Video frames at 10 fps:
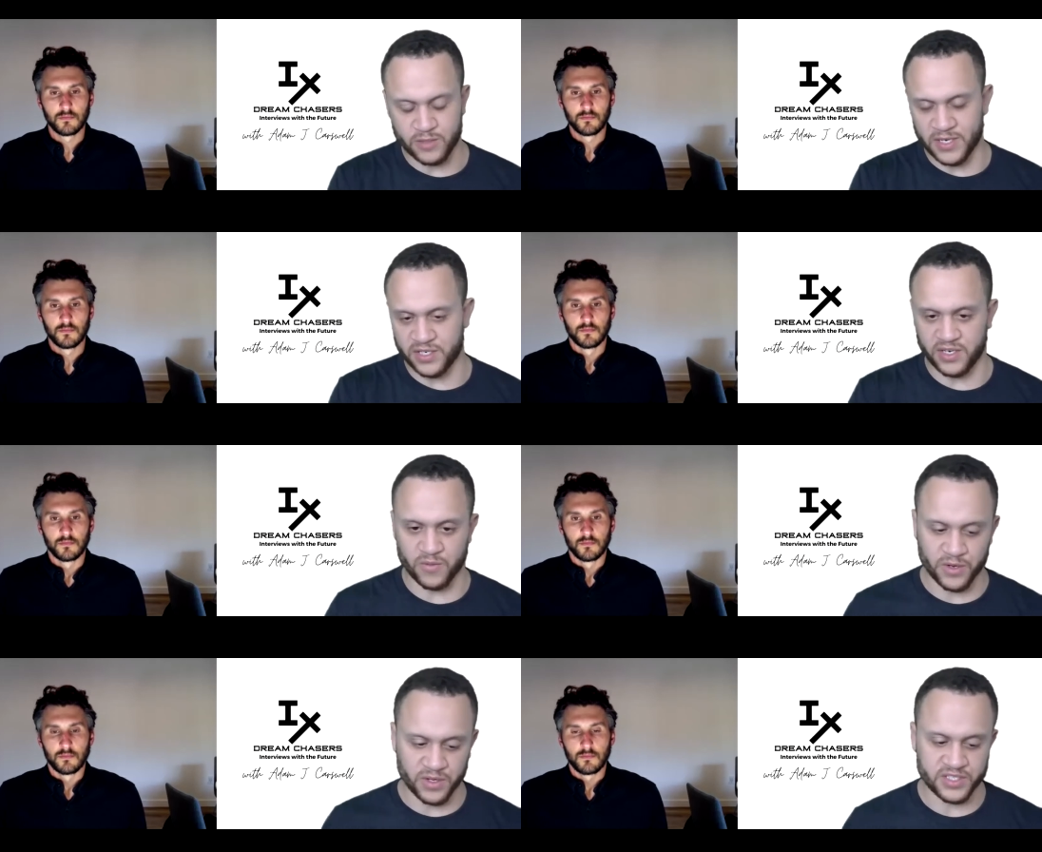Speaker 1: especially
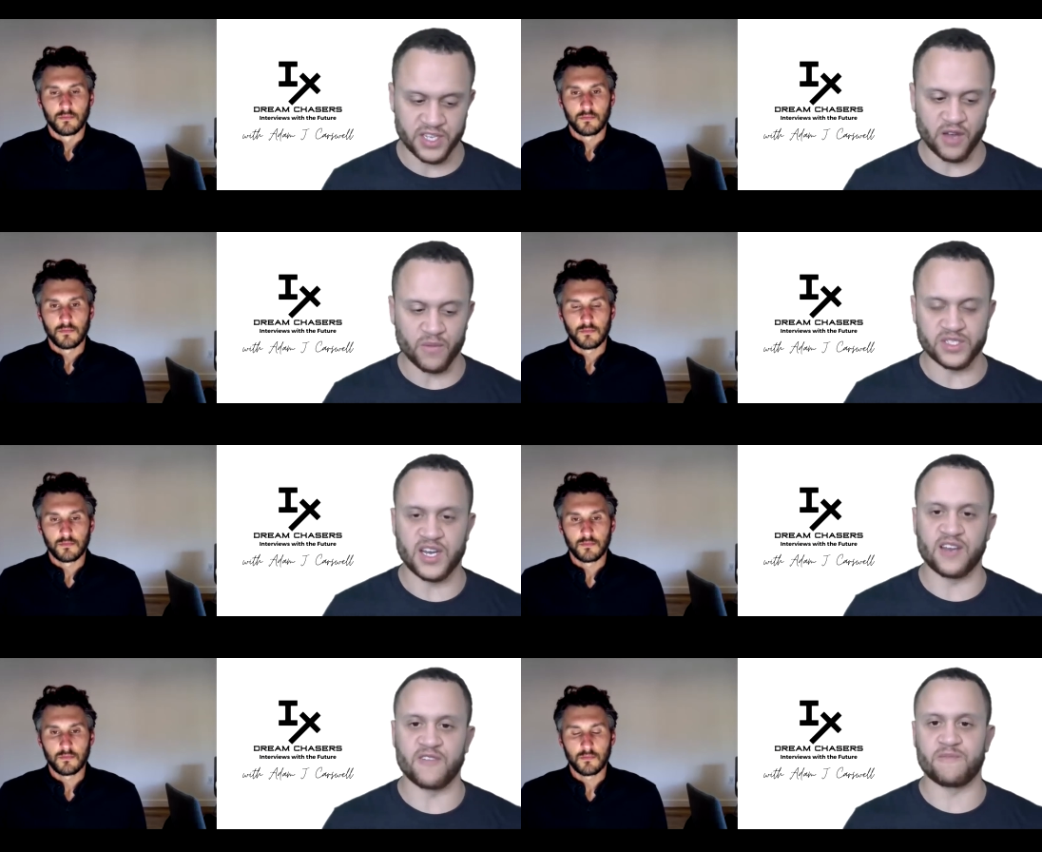into real estate, was
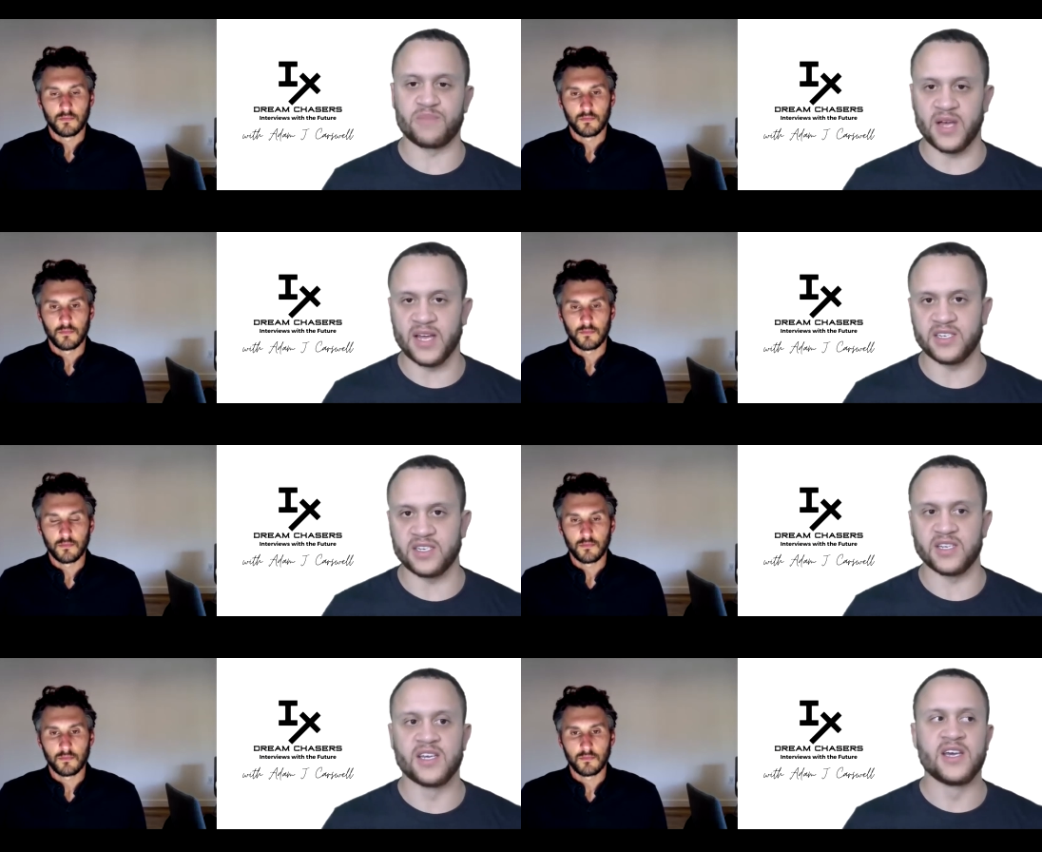kind of
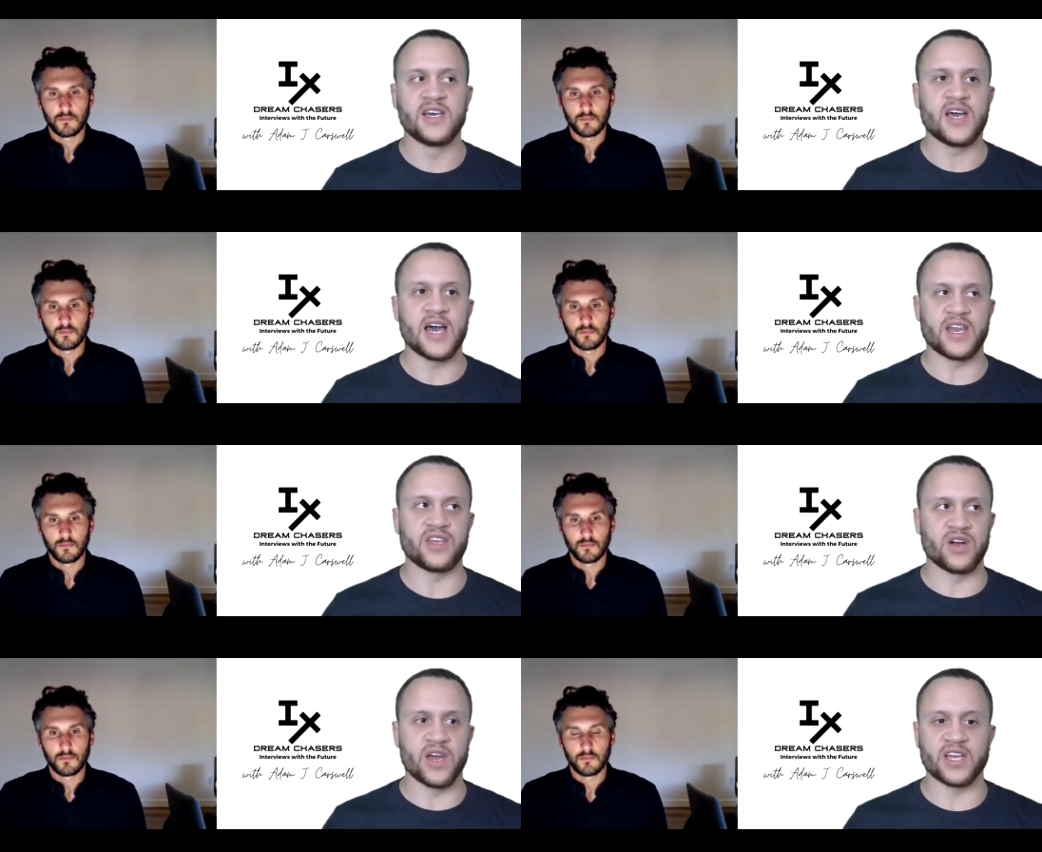planted at a
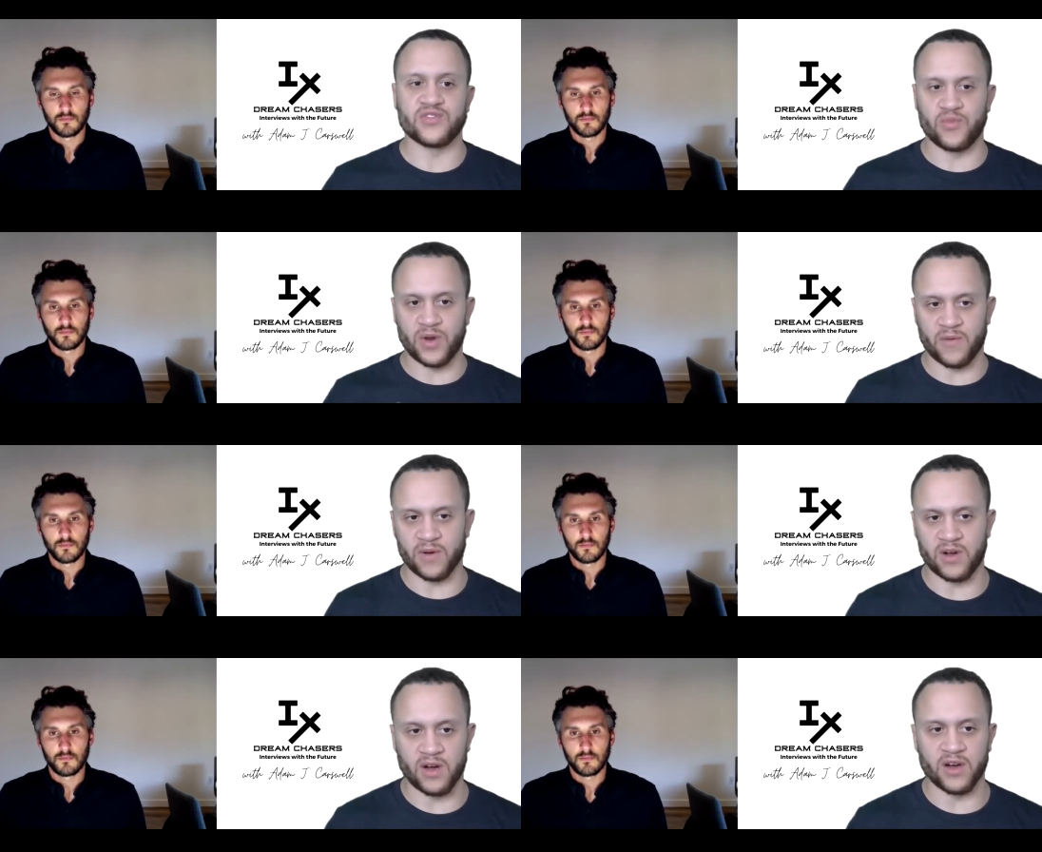young age, from what I
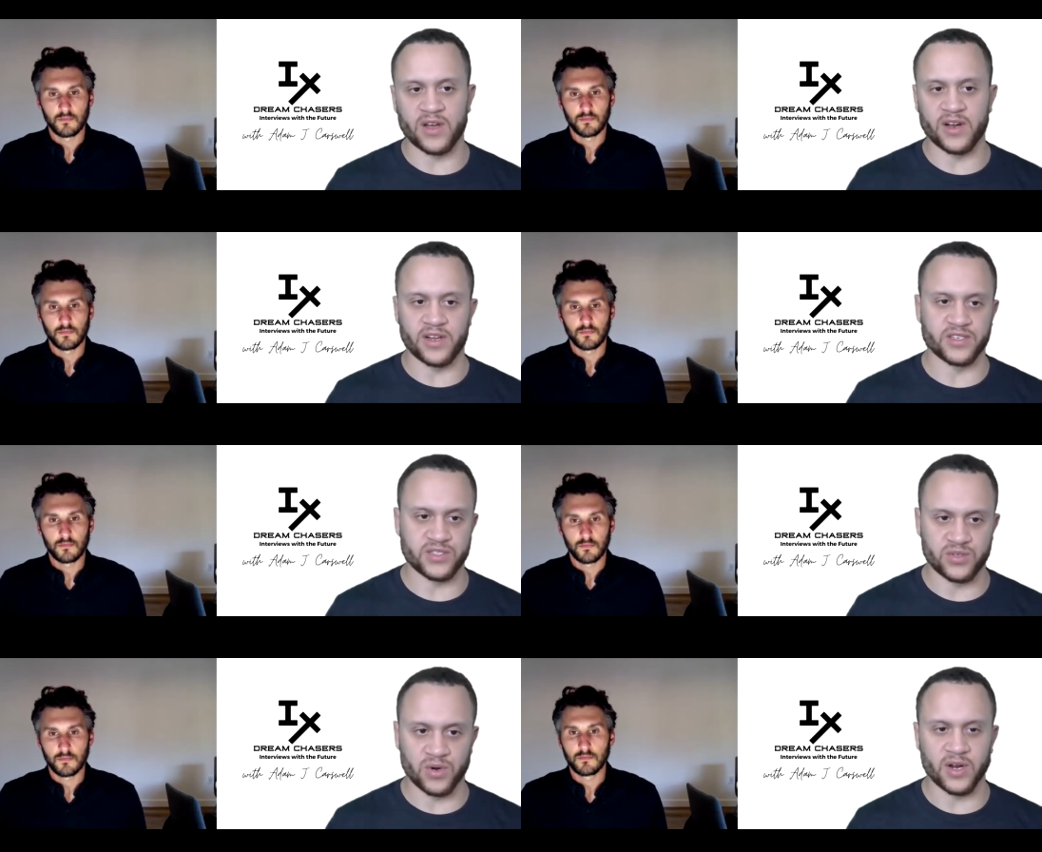recall, hearing your
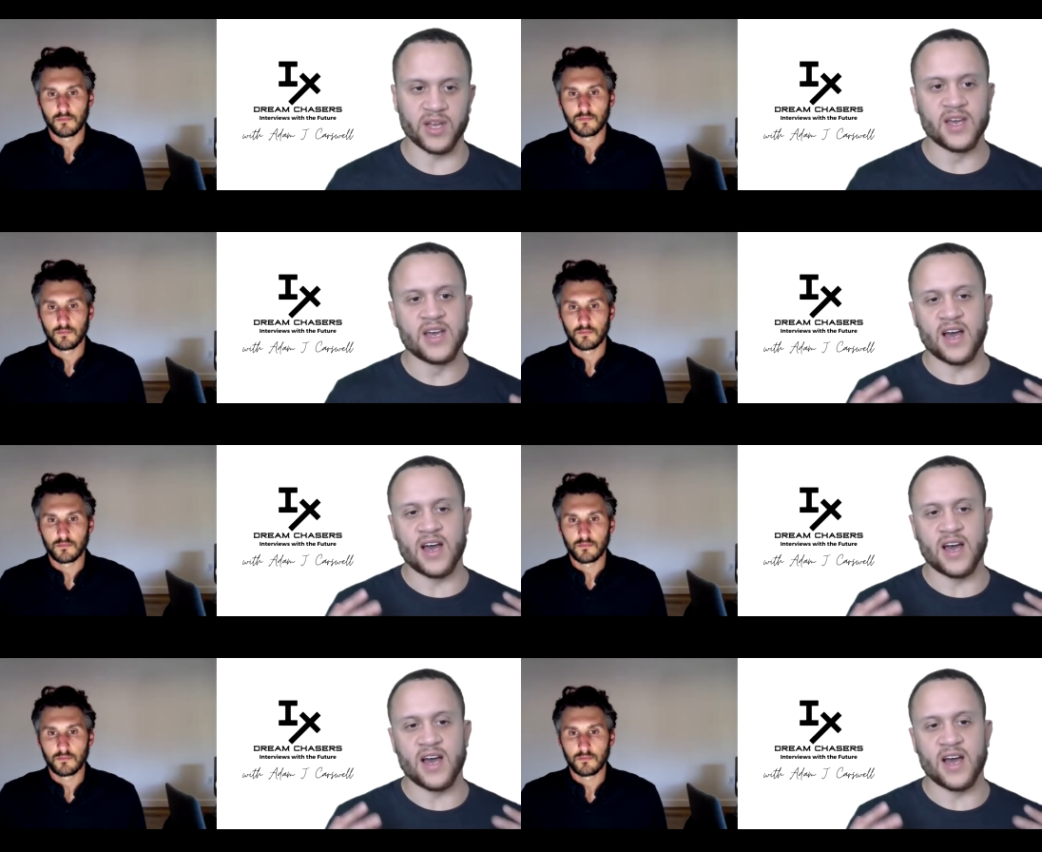story.